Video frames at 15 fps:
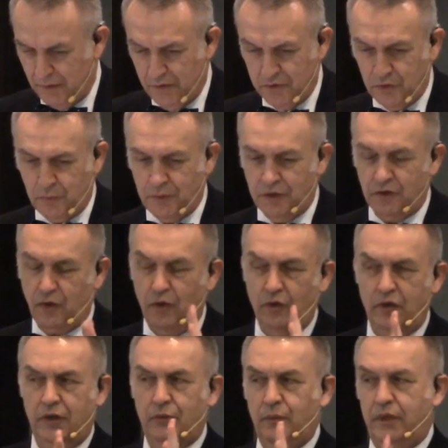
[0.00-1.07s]
So we could
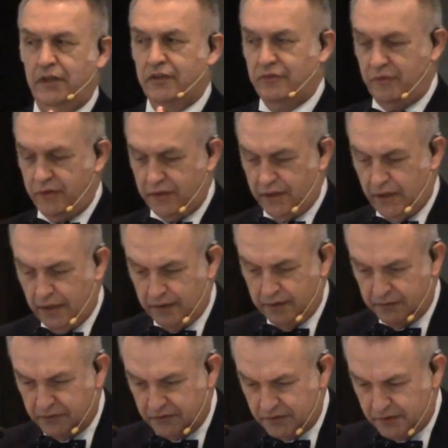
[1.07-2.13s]
only wish for the
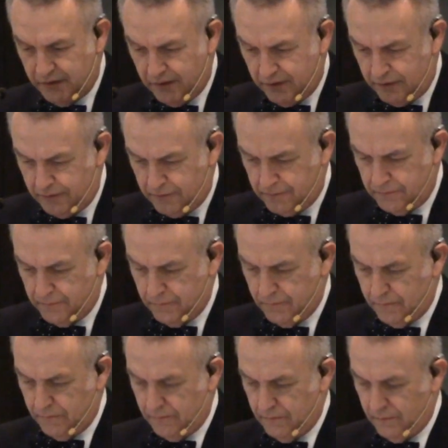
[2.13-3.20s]
kind of skill.
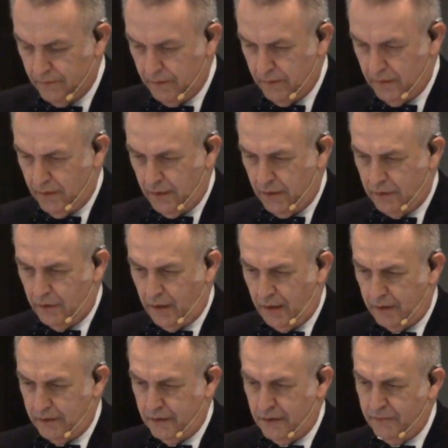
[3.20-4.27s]

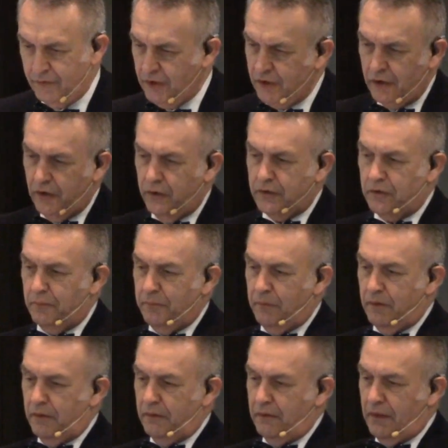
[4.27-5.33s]
And even in a
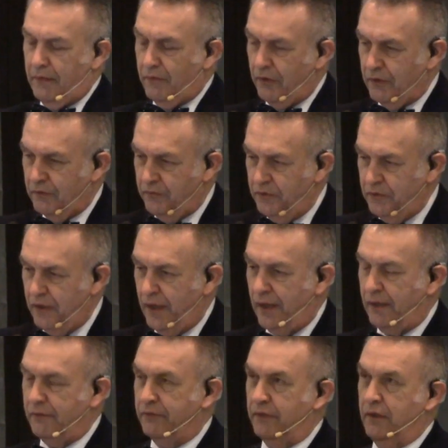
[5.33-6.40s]
local level, if you
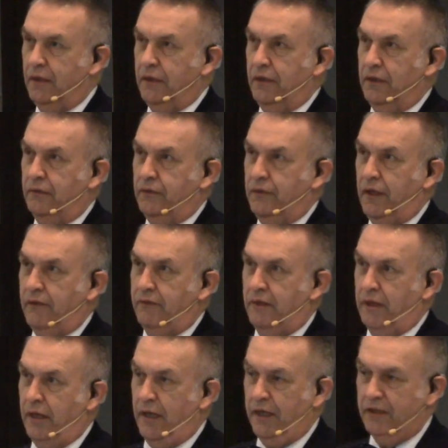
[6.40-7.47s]
have in
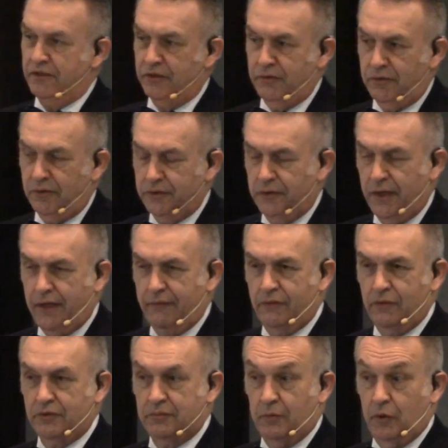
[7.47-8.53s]
the high school, you have
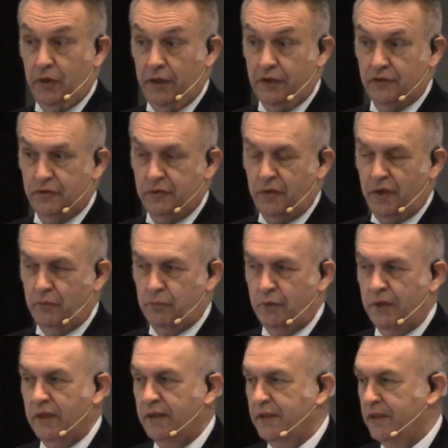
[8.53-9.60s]
those boys who are
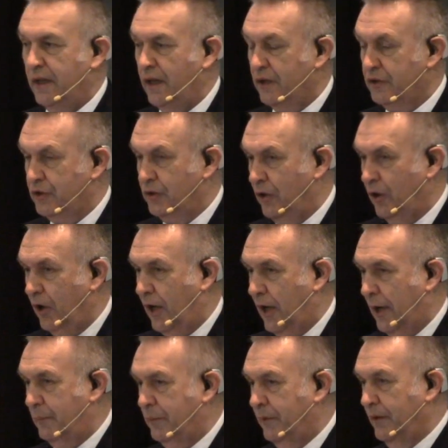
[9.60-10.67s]
really the
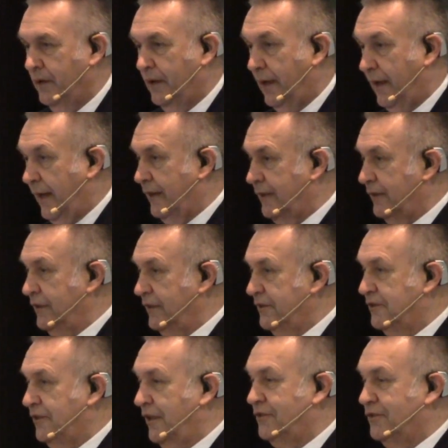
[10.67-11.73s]
top
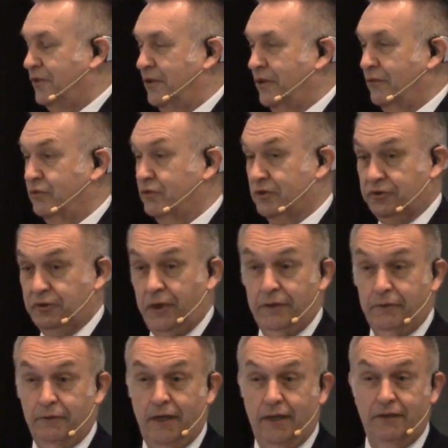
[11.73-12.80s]
athletes. They sort of
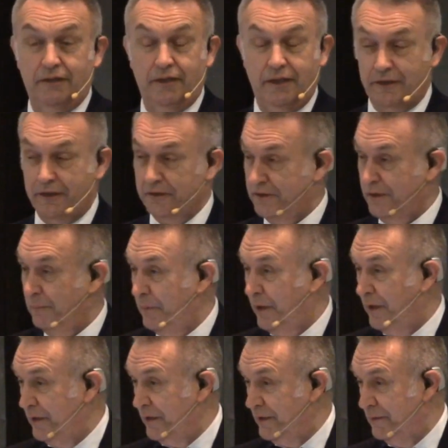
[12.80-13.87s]
strut around like they're
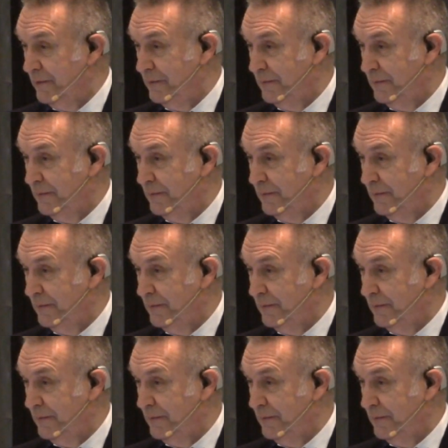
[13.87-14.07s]
somebody.